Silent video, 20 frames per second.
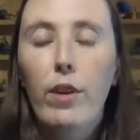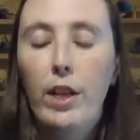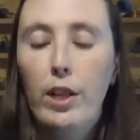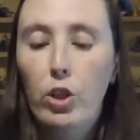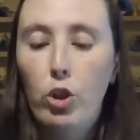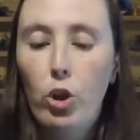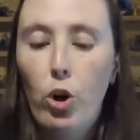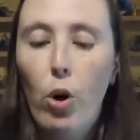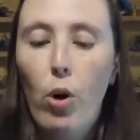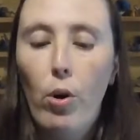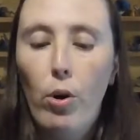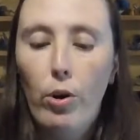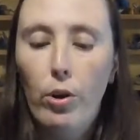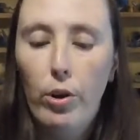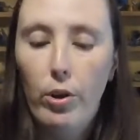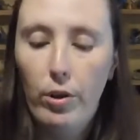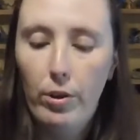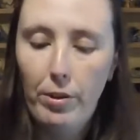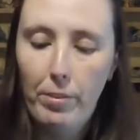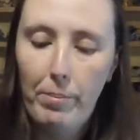each card
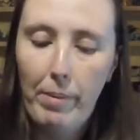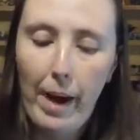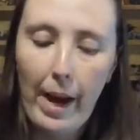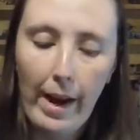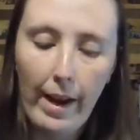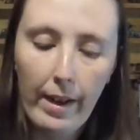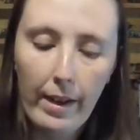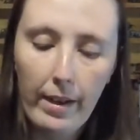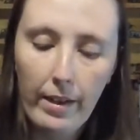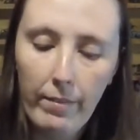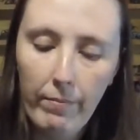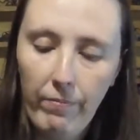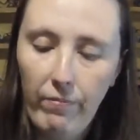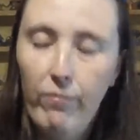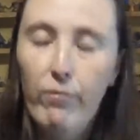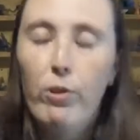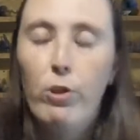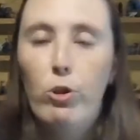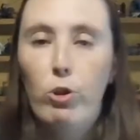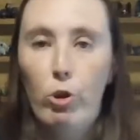on the back
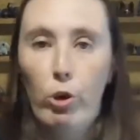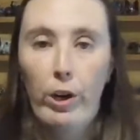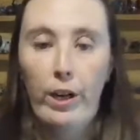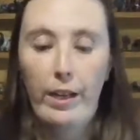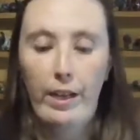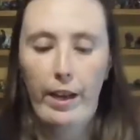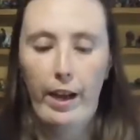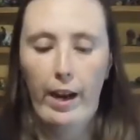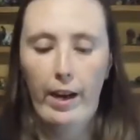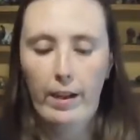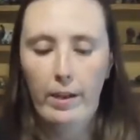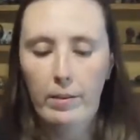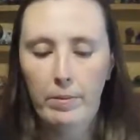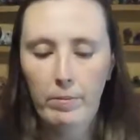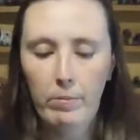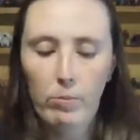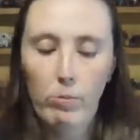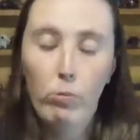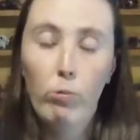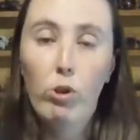for the train deck,
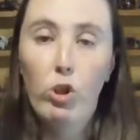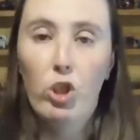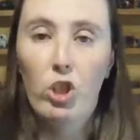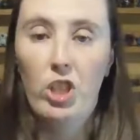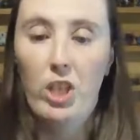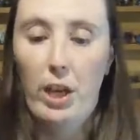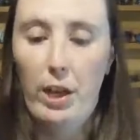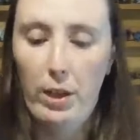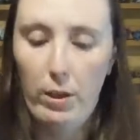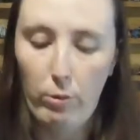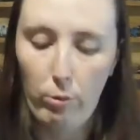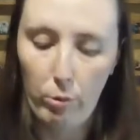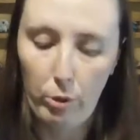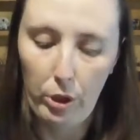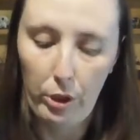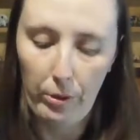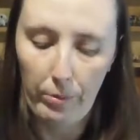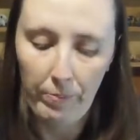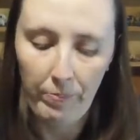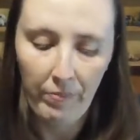which is kind of cool
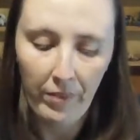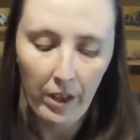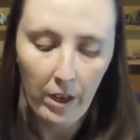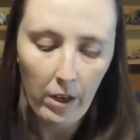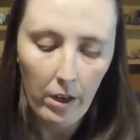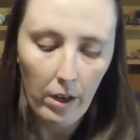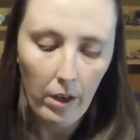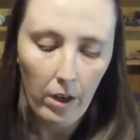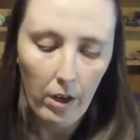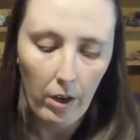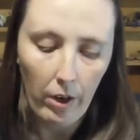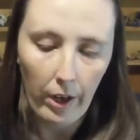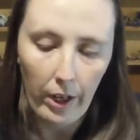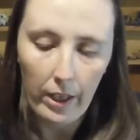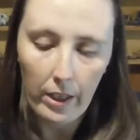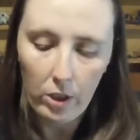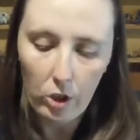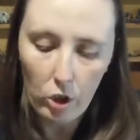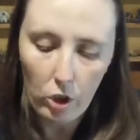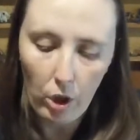too.
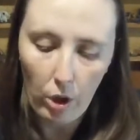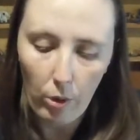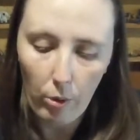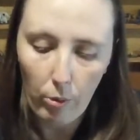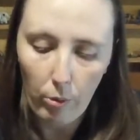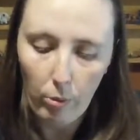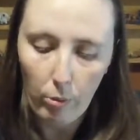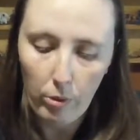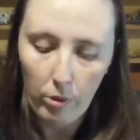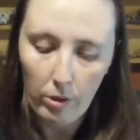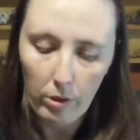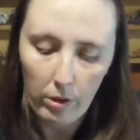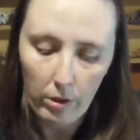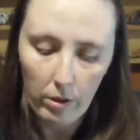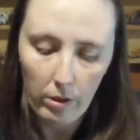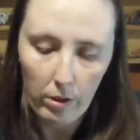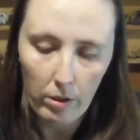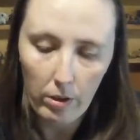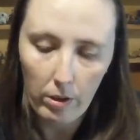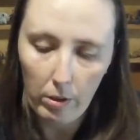Alright, so
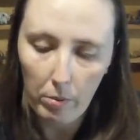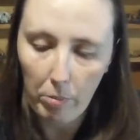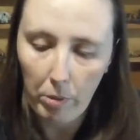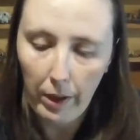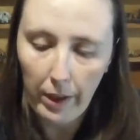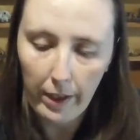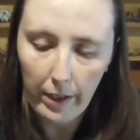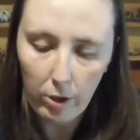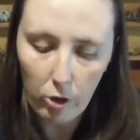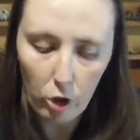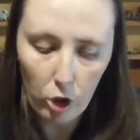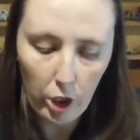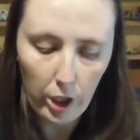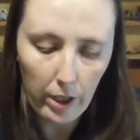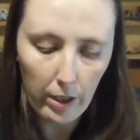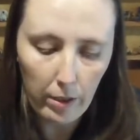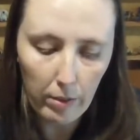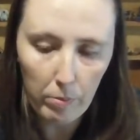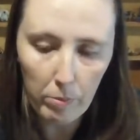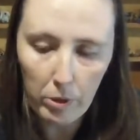the player
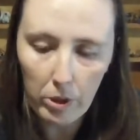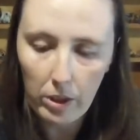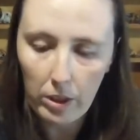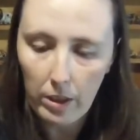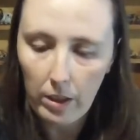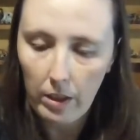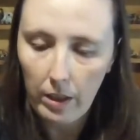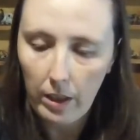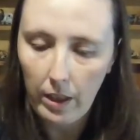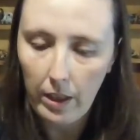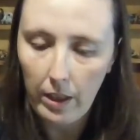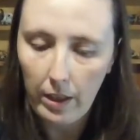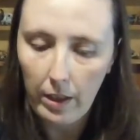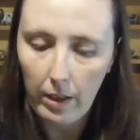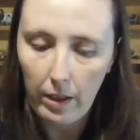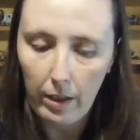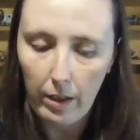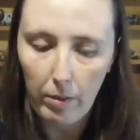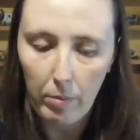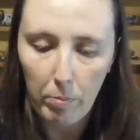chips,
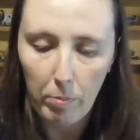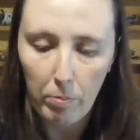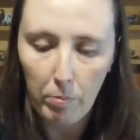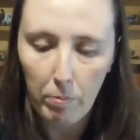the